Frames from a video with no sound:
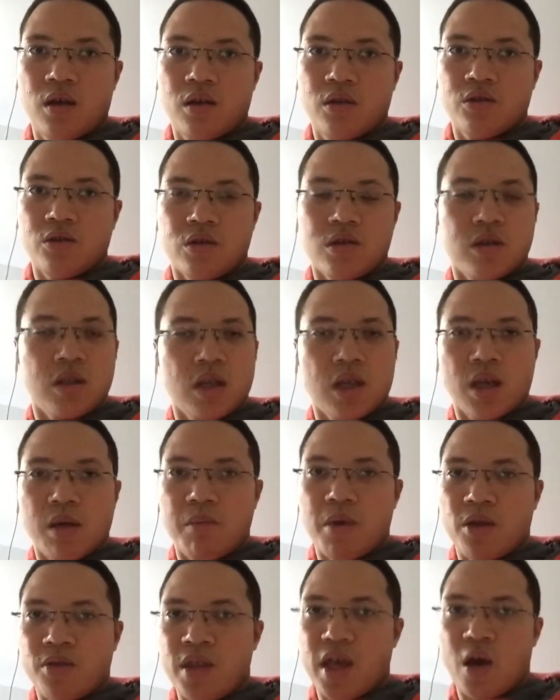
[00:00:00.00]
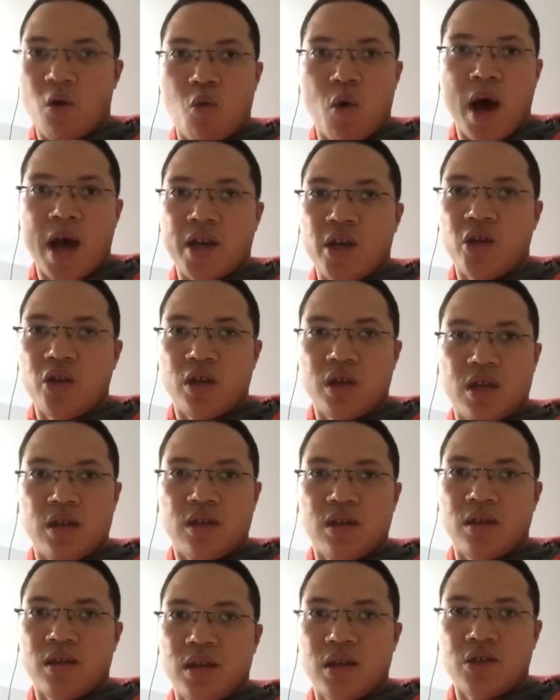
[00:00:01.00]
Just think about that. Why do you eat
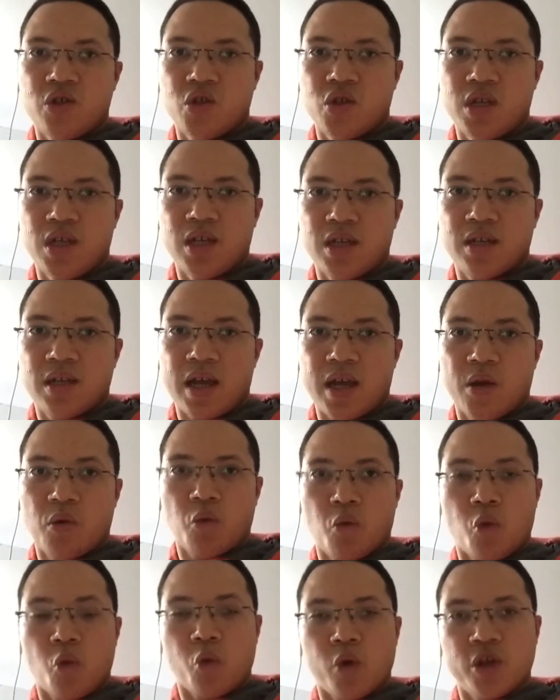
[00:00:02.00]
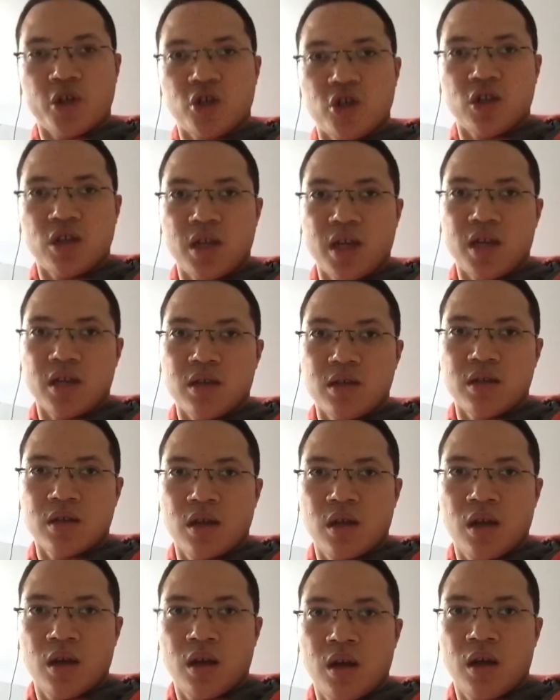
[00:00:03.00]
the things you eat? And which things
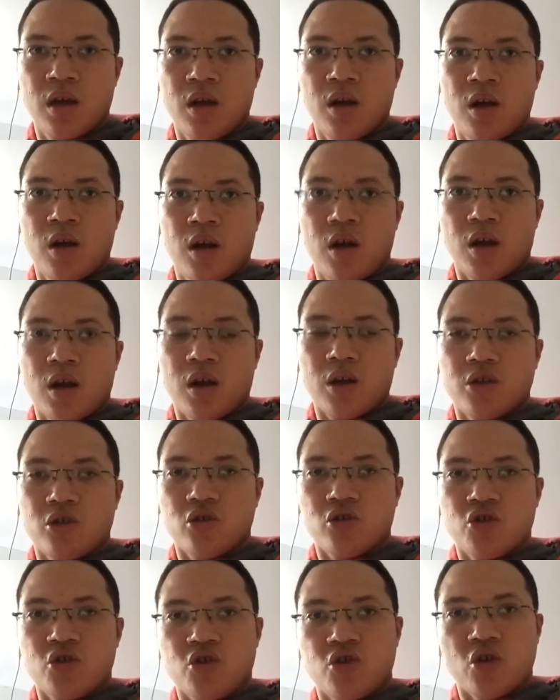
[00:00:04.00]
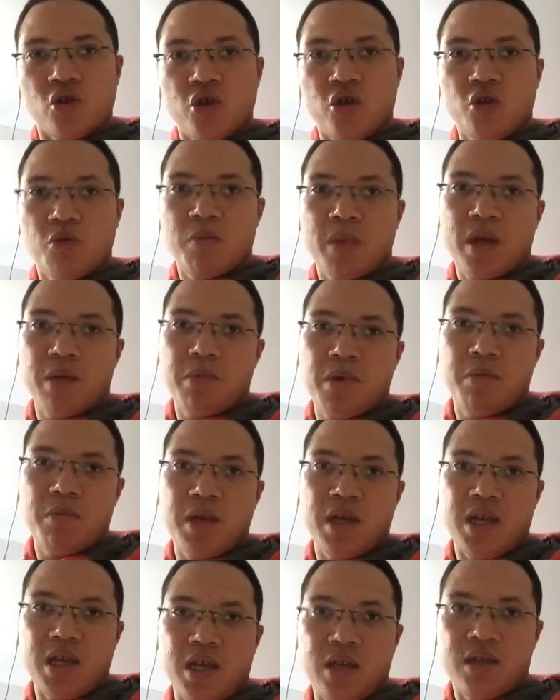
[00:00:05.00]
should you maybe
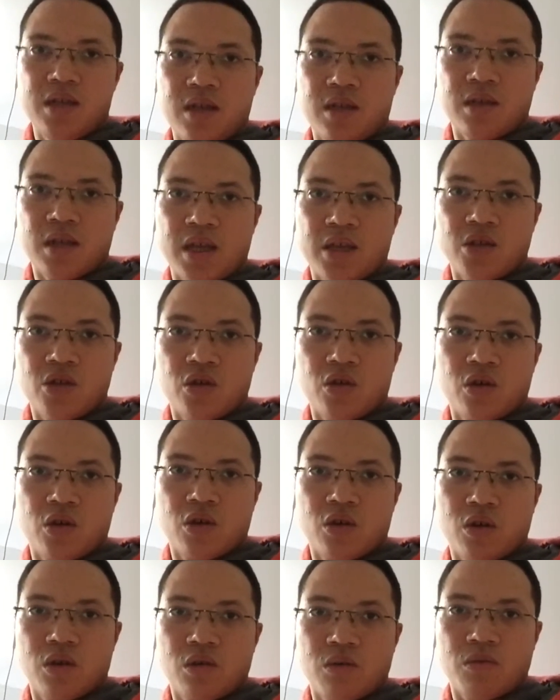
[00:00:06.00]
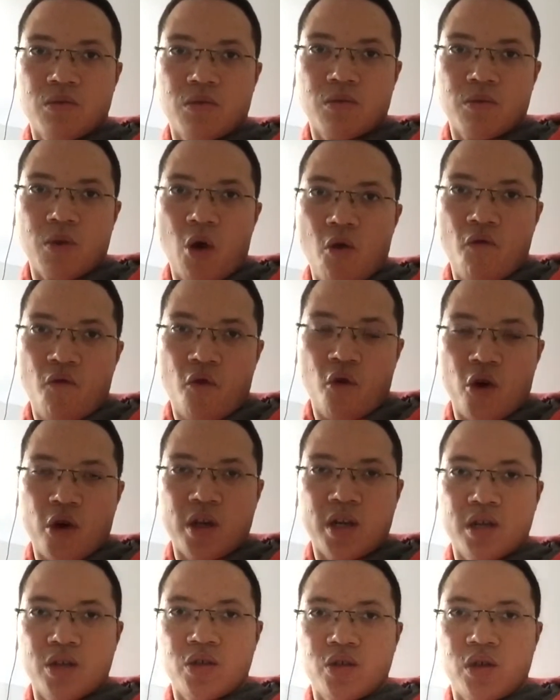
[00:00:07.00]
be eating that you're
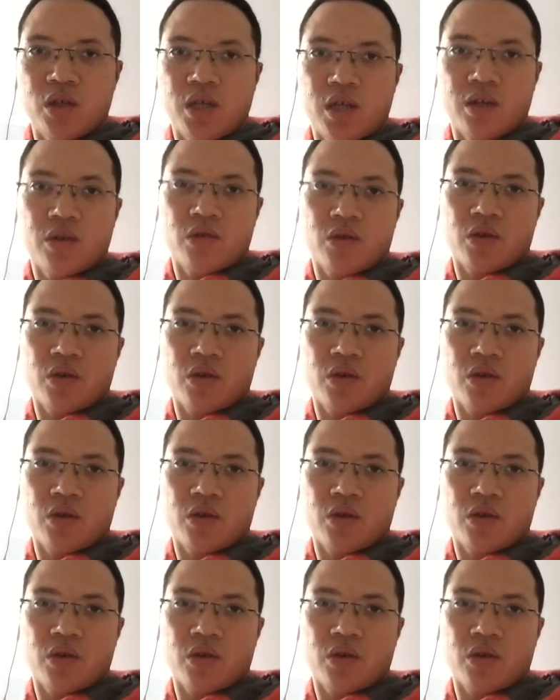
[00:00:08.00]
avoiding to eat or